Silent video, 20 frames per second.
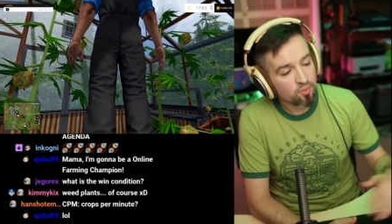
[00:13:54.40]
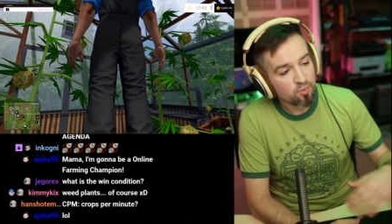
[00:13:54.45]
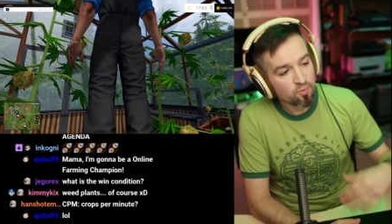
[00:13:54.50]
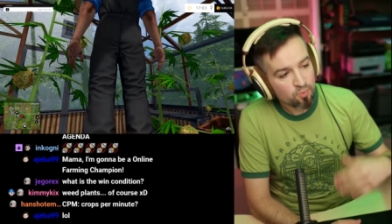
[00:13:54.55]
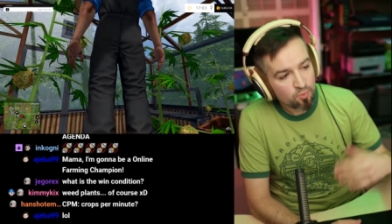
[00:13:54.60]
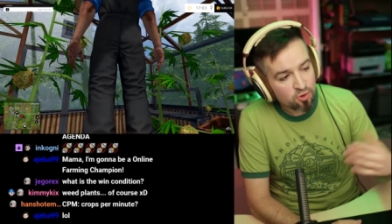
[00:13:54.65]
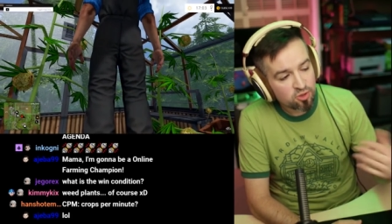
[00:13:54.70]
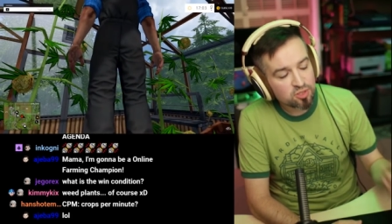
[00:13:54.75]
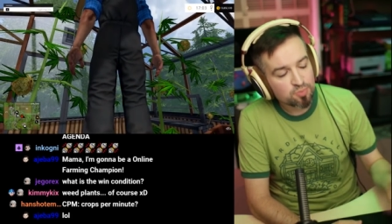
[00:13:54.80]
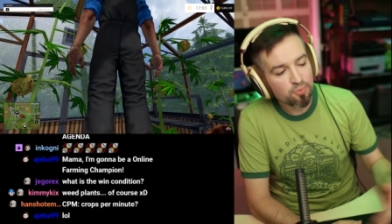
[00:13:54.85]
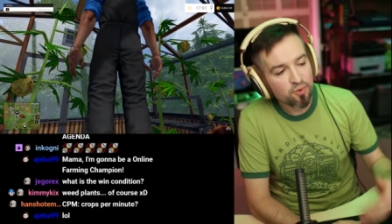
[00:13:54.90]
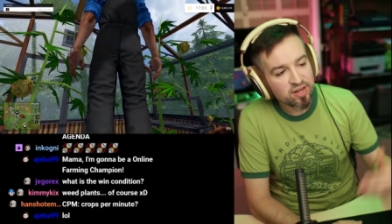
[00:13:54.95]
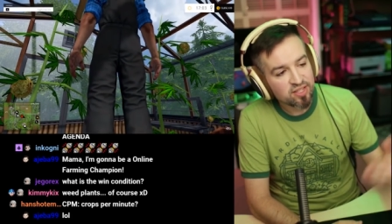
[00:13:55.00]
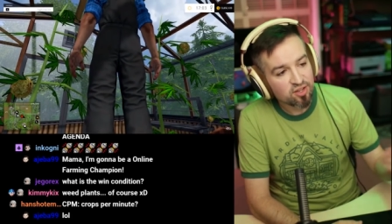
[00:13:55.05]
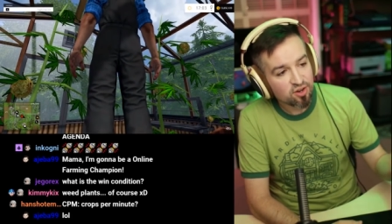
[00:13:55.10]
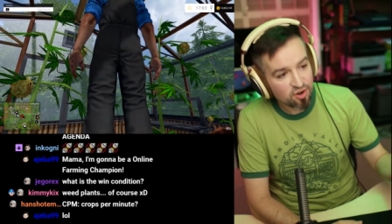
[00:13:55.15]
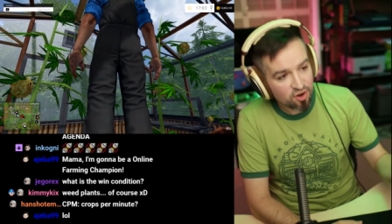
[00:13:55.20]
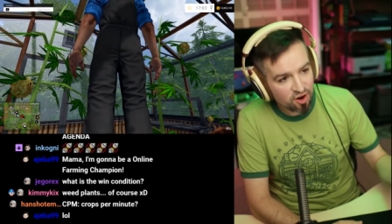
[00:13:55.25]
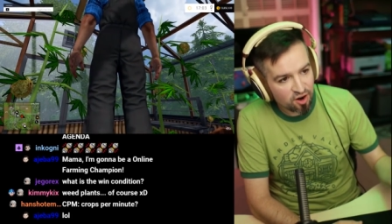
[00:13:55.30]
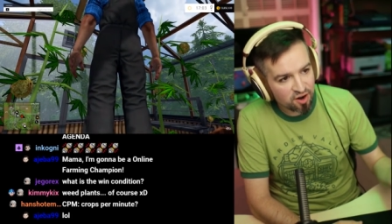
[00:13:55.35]
most
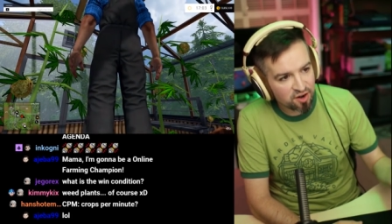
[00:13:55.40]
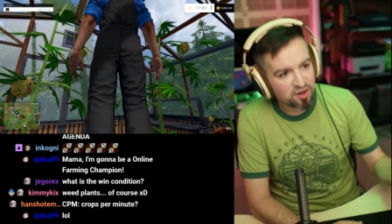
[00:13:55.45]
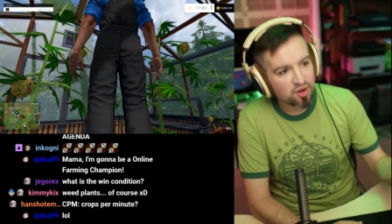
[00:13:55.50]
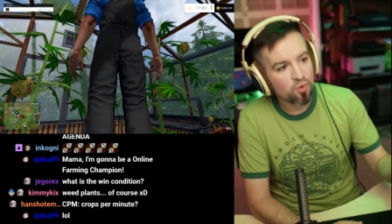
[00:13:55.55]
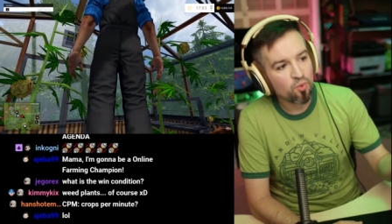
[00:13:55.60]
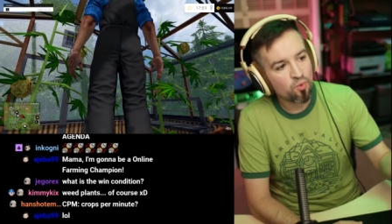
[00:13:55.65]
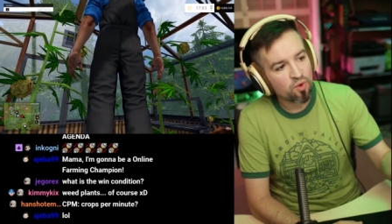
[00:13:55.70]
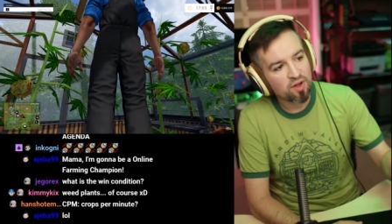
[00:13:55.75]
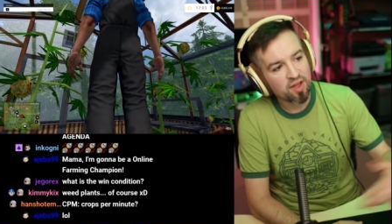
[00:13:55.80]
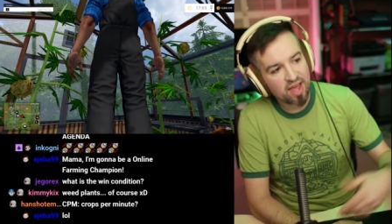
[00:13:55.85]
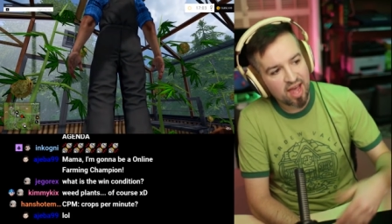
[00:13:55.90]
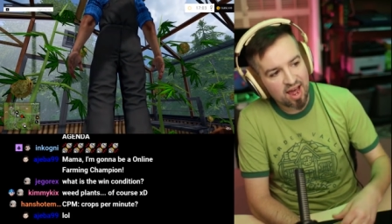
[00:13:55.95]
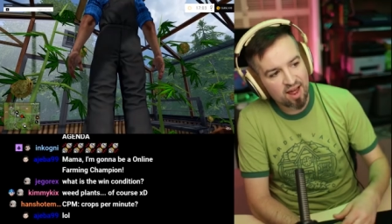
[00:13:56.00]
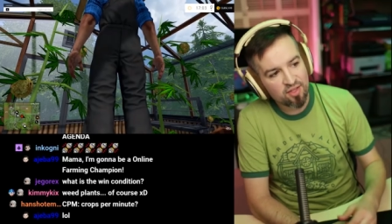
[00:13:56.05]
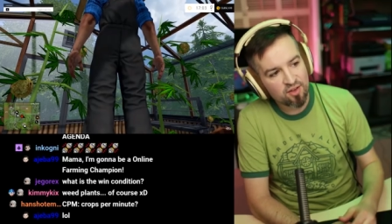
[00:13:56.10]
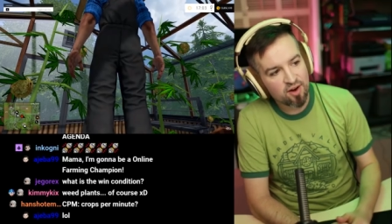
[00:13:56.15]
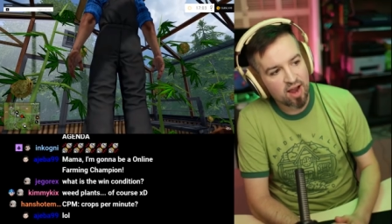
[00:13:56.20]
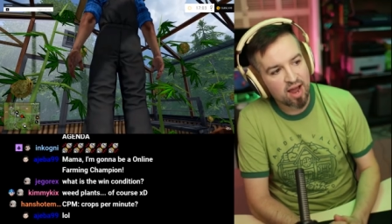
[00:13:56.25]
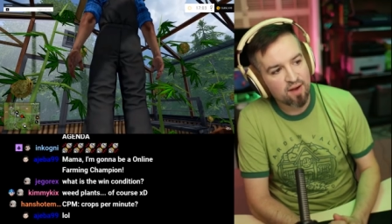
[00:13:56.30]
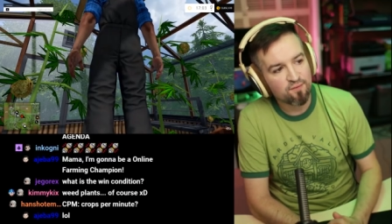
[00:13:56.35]
points earned will
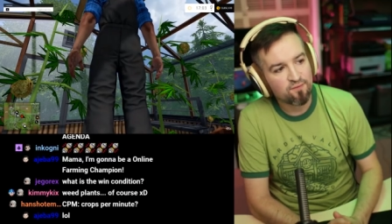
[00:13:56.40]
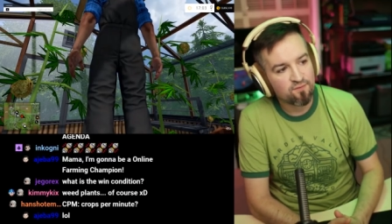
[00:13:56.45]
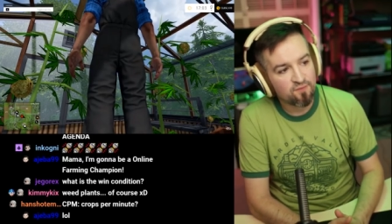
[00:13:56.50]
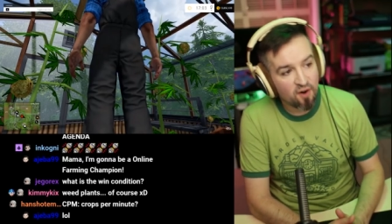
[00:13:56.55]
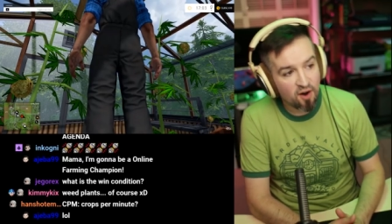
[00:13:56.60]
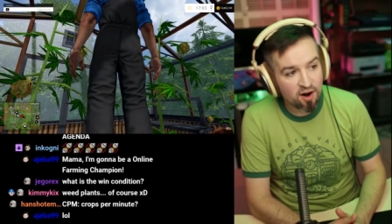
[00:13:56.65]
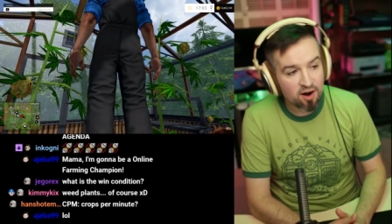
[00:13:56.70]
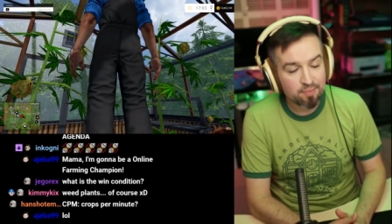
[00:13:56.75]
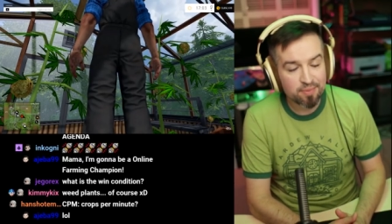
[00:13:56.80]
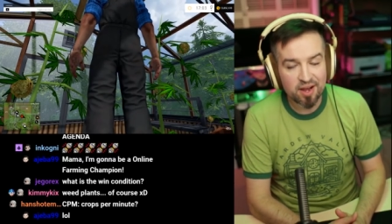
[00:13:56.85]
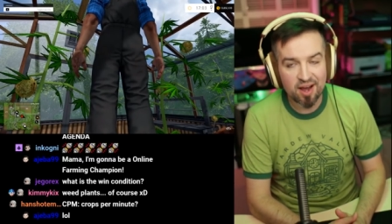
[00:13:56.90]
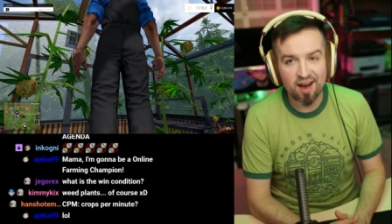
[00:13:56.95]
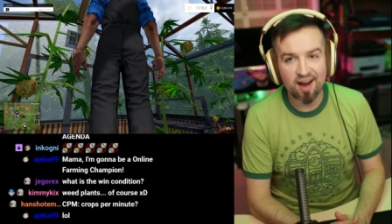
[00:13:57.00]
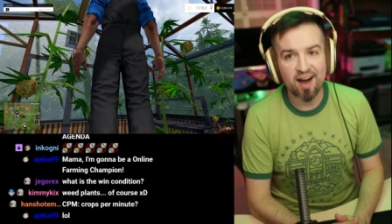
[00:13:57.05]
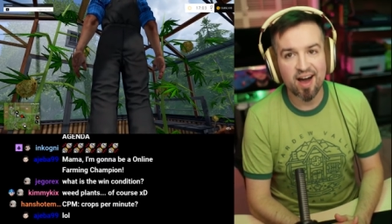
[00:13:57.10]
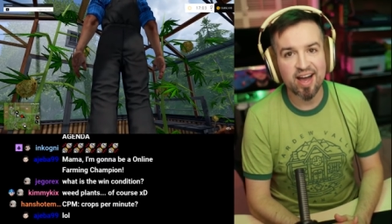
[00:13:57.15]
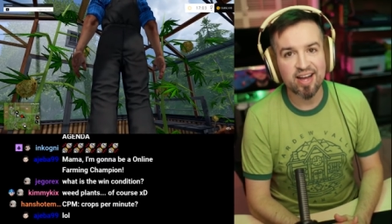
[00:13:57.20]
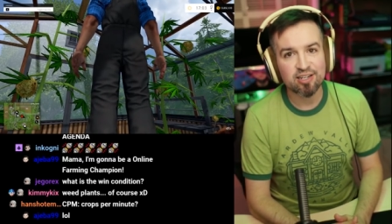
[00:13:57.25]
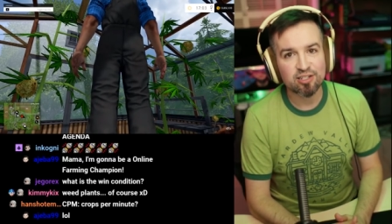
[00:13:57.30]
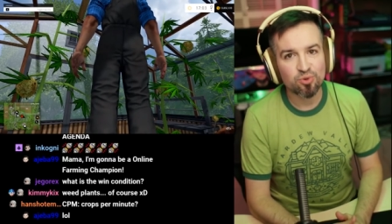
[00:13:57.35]
gather at
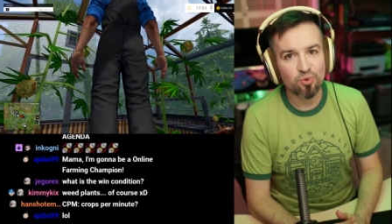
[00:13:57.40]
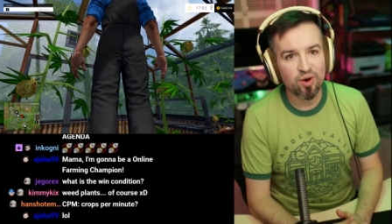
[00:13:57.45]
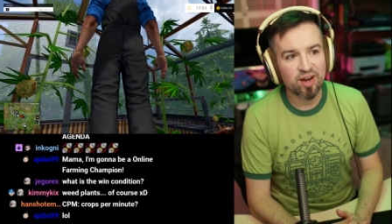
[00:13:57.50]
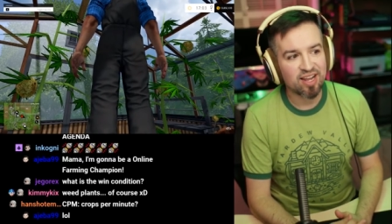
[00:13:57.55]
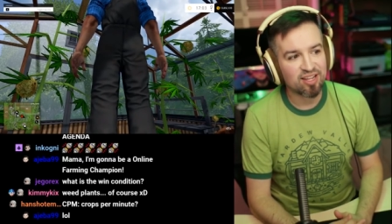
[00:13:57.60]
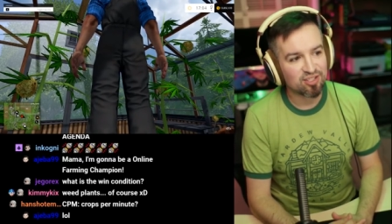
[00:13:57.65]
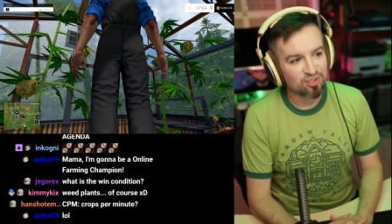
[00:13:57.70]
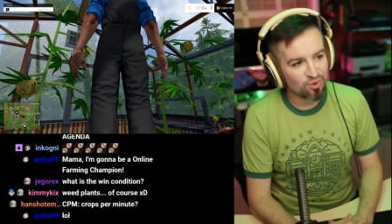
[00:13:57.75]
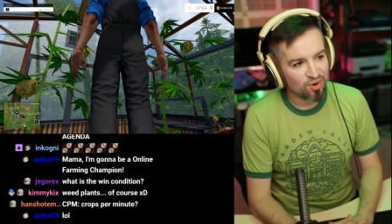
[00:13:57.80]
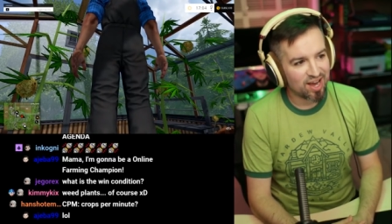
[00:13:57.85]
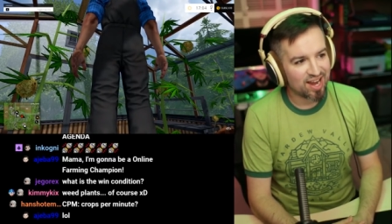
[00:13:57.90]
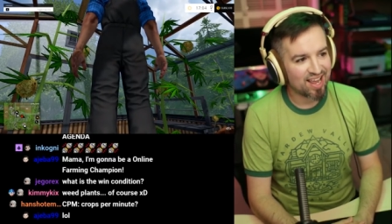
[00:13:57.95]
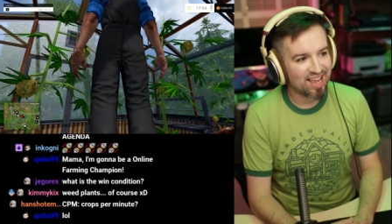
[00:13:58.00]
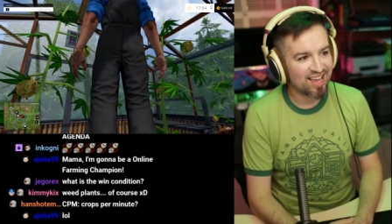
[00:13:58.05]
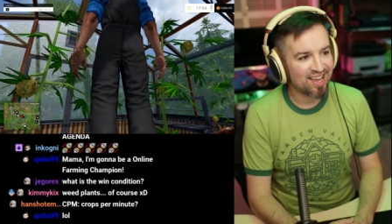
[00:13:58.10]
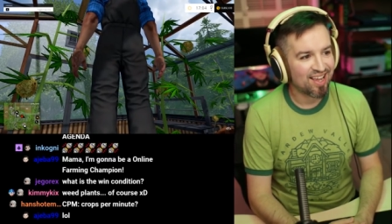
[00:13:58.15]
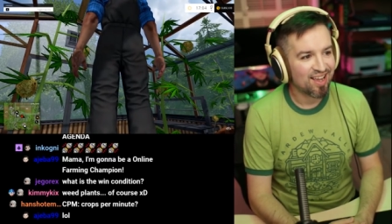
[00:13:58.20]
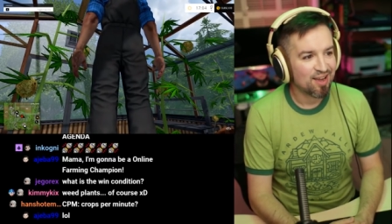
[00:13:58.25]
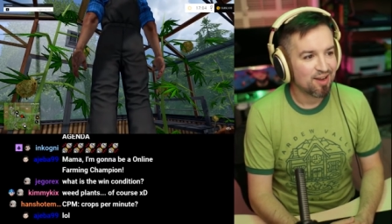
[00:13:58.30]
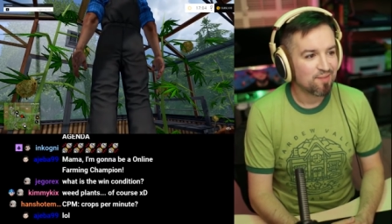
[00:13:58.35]
FarmCon
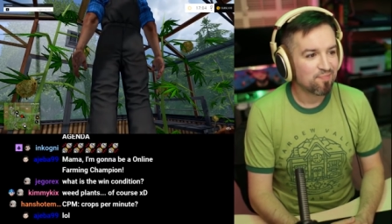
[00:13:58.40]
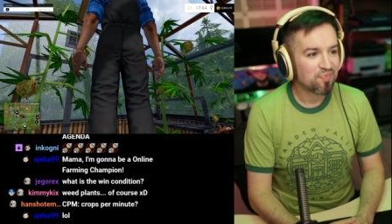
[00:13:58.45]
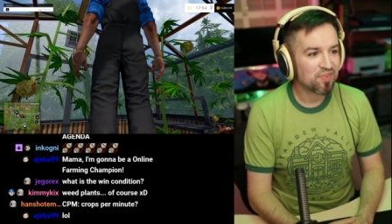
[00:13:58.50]
2020